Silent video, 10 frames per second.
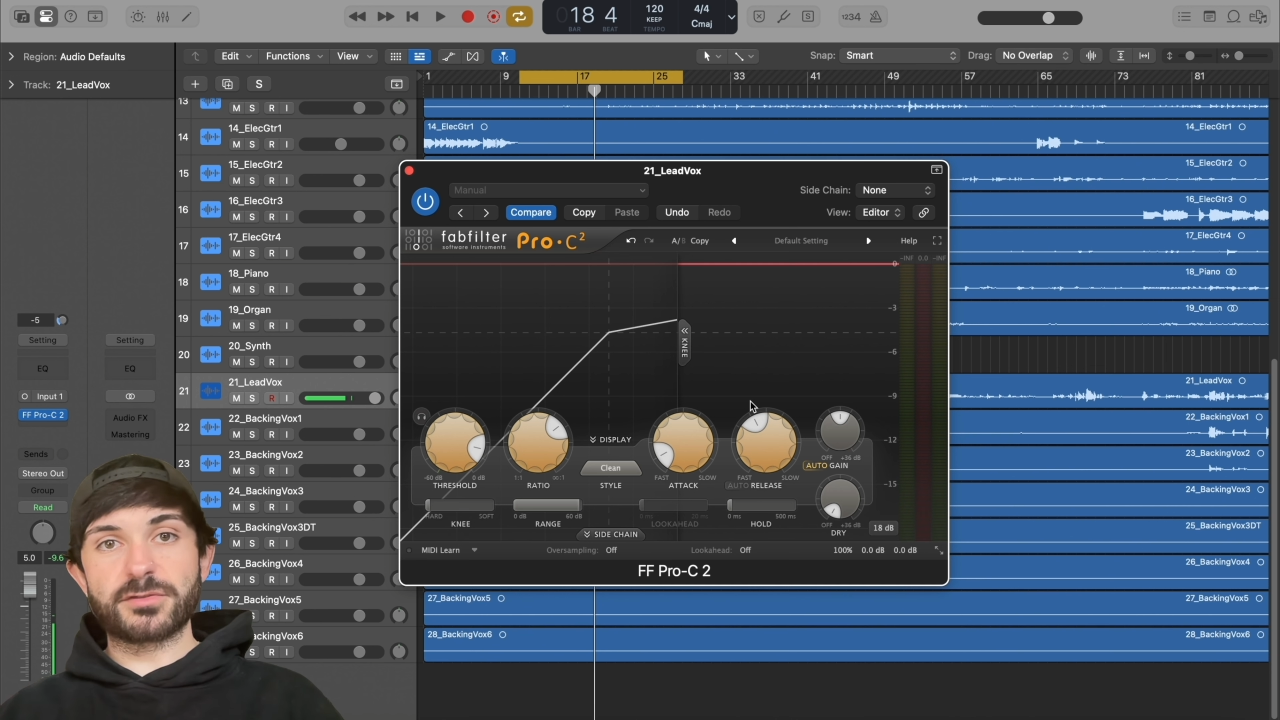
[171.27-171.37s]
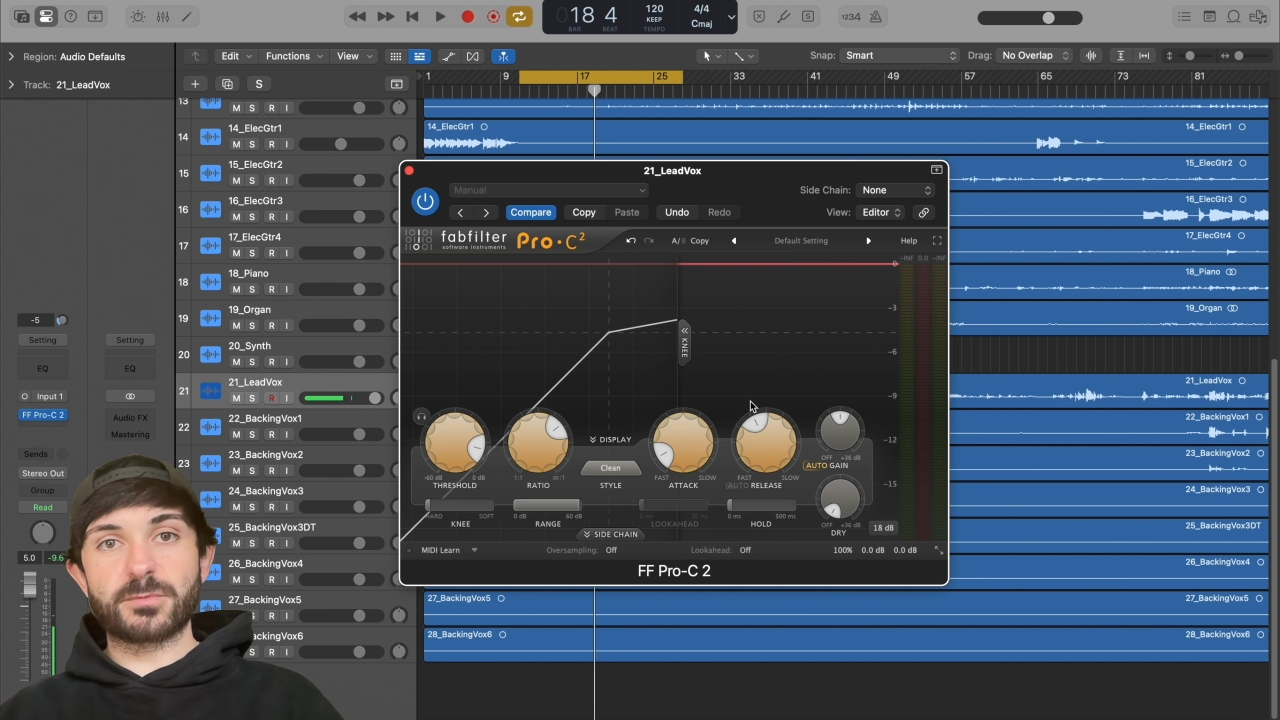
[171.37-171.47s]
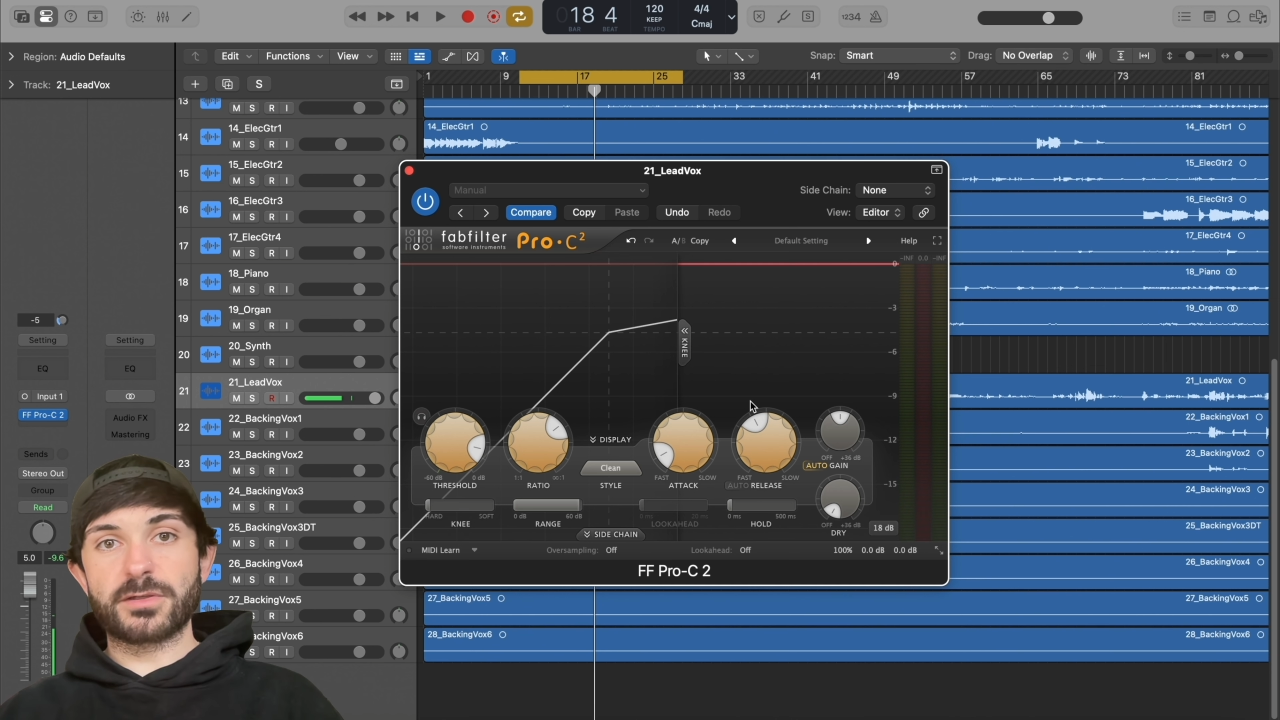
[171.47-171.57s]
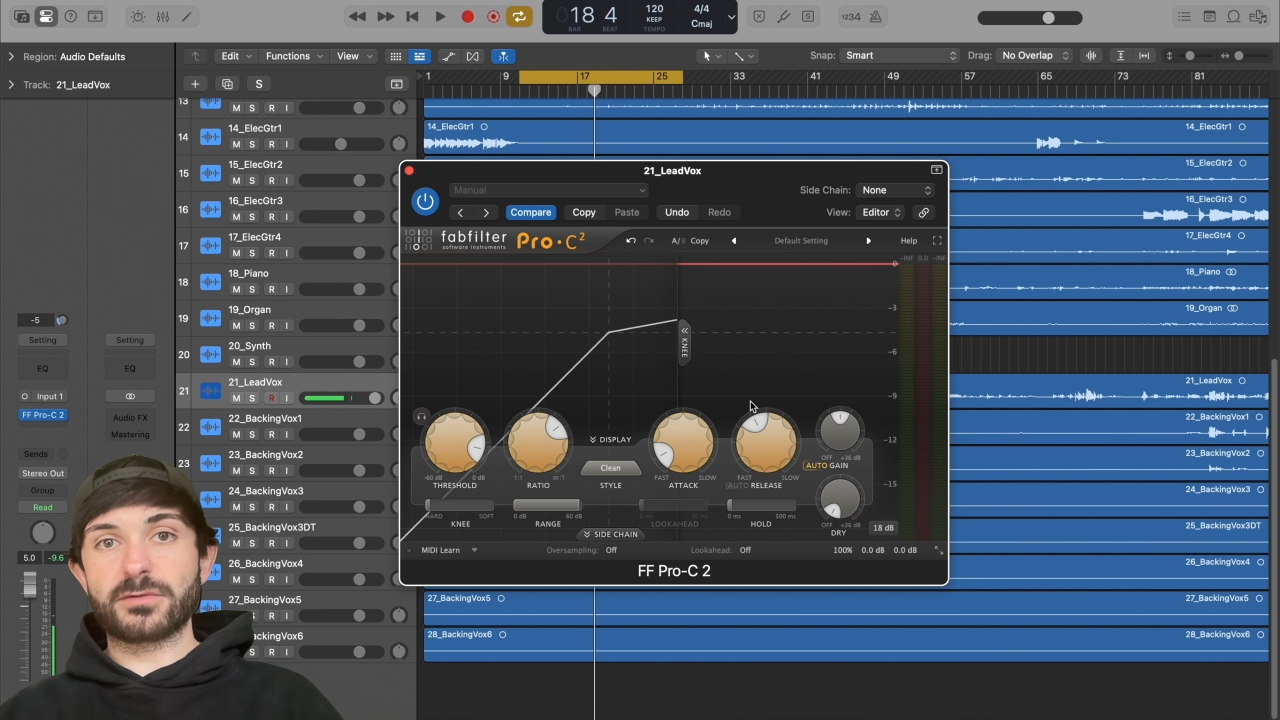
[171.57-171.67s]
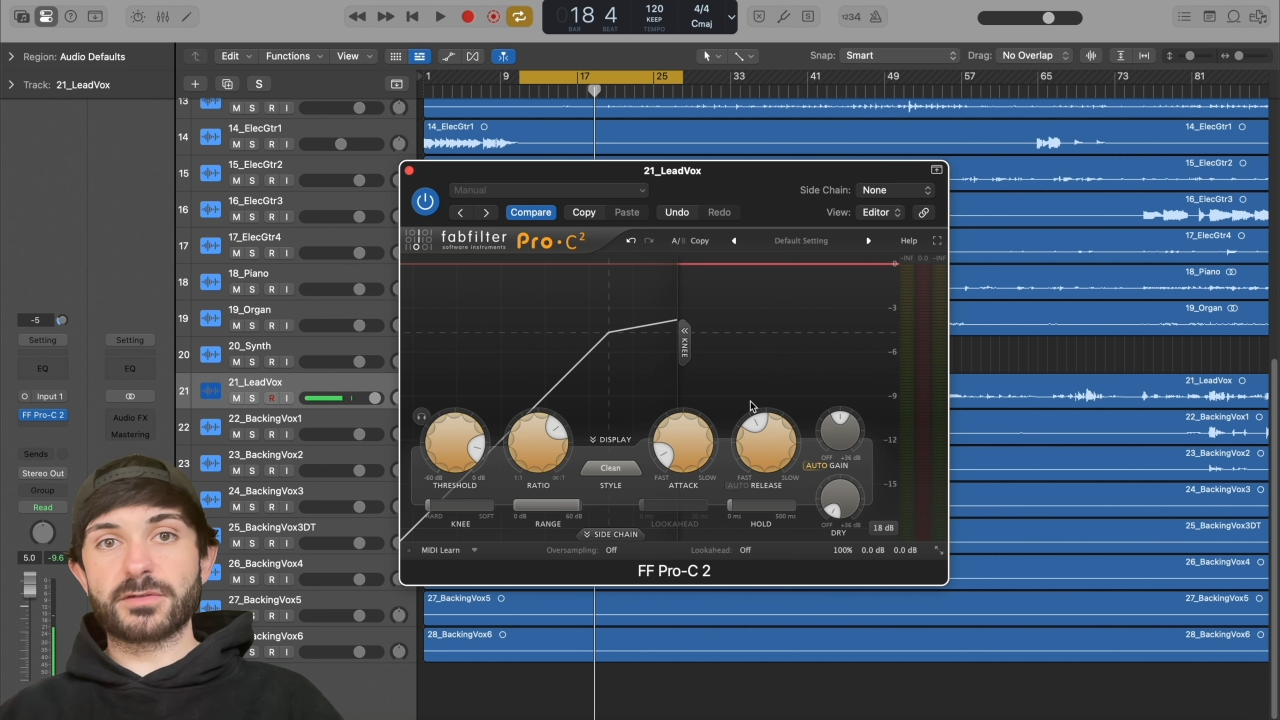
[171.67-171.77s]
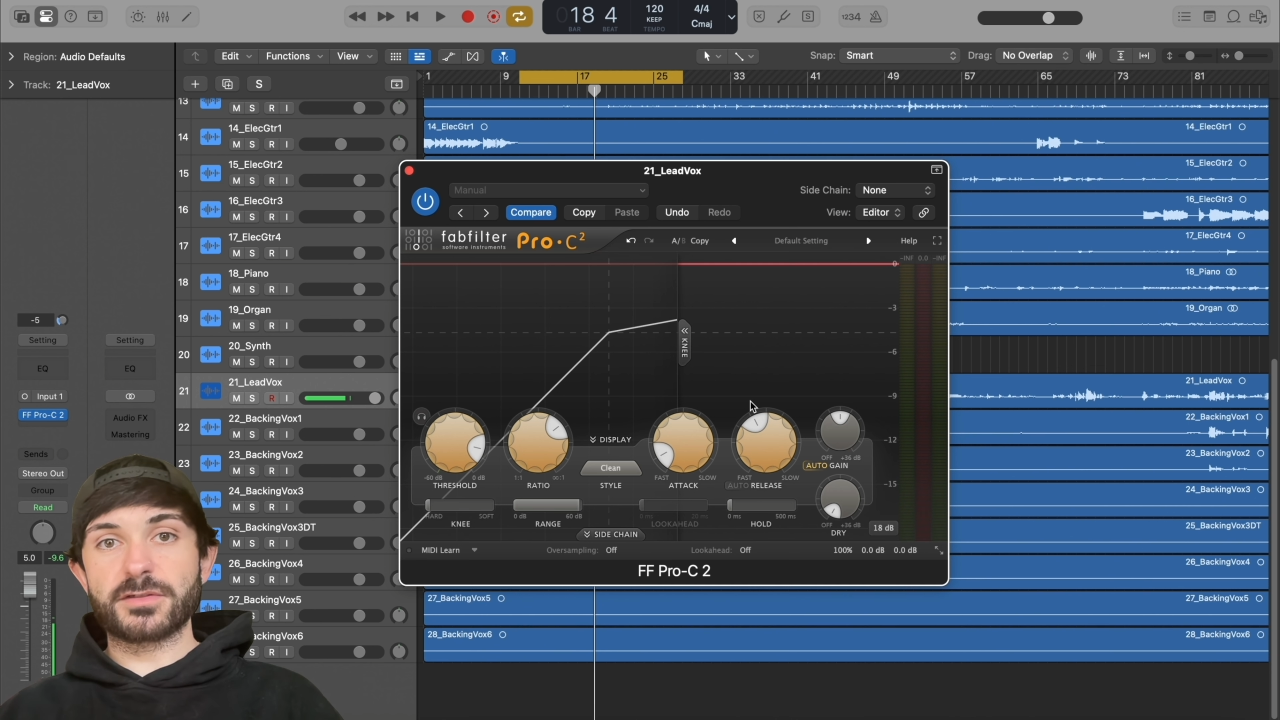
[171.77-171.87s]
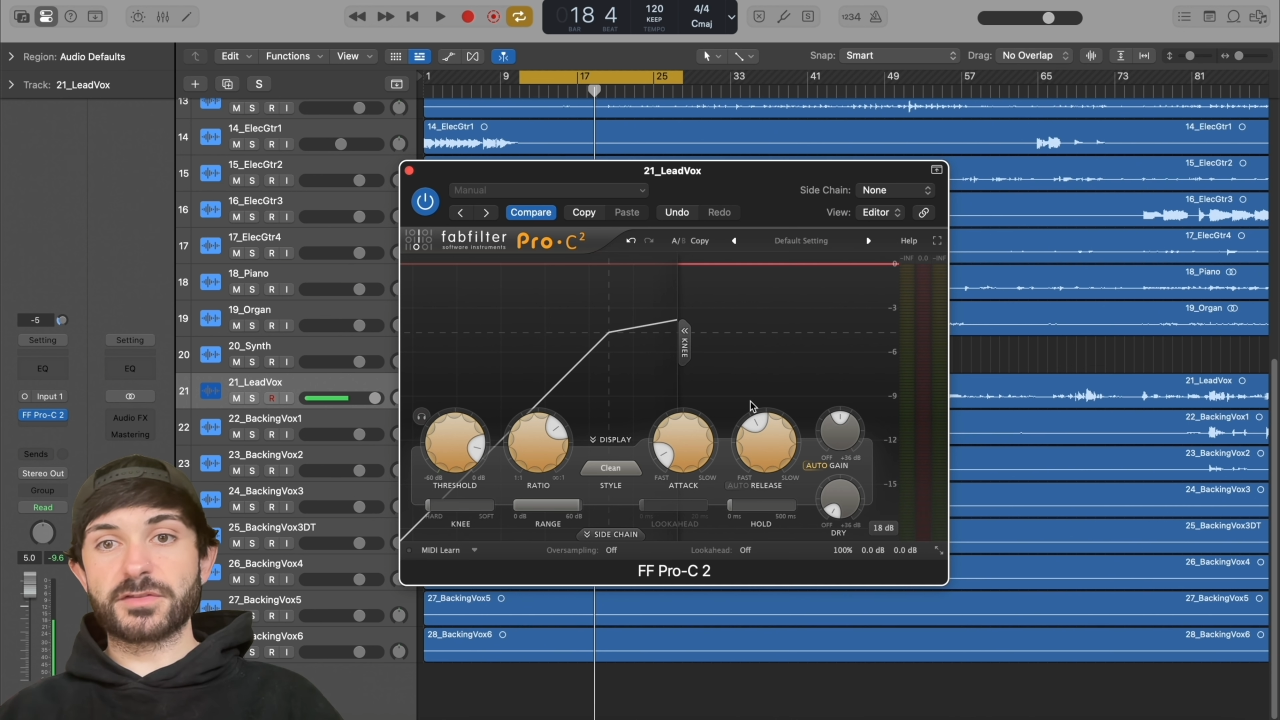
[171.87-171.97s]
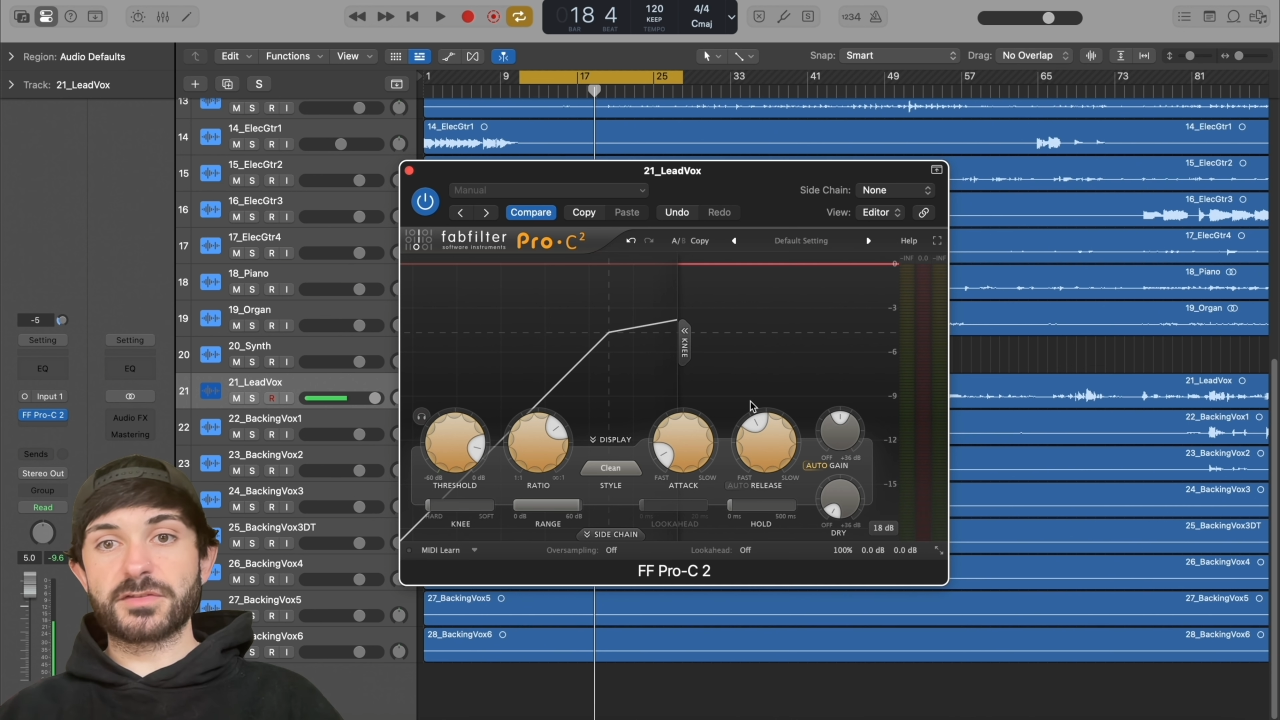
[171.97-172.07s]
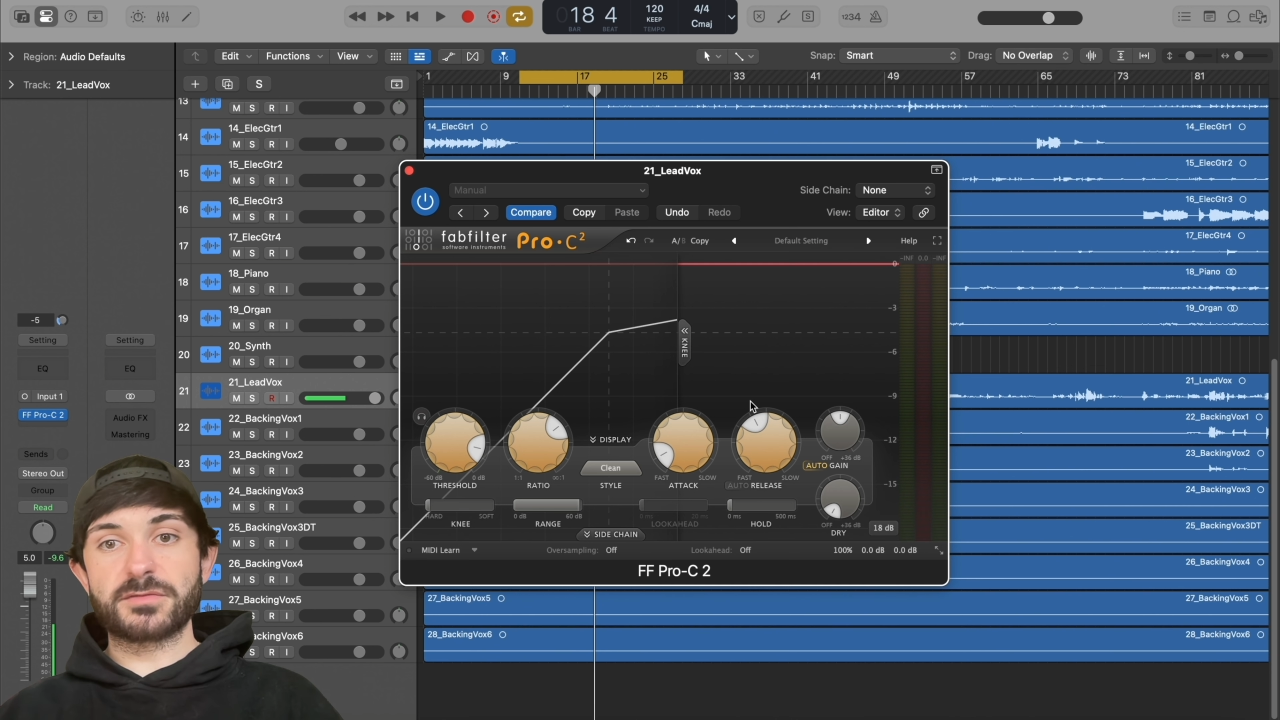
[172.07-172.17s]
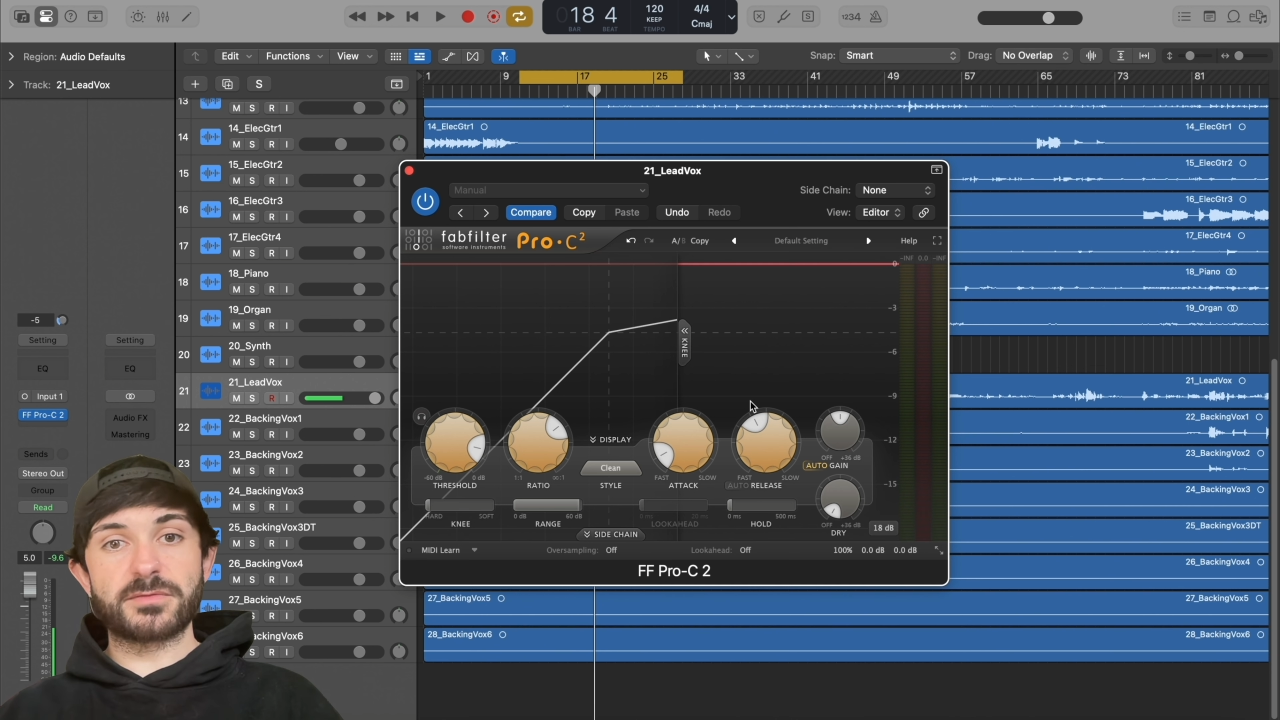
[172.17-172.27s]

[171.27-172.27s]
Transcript: a workhorse.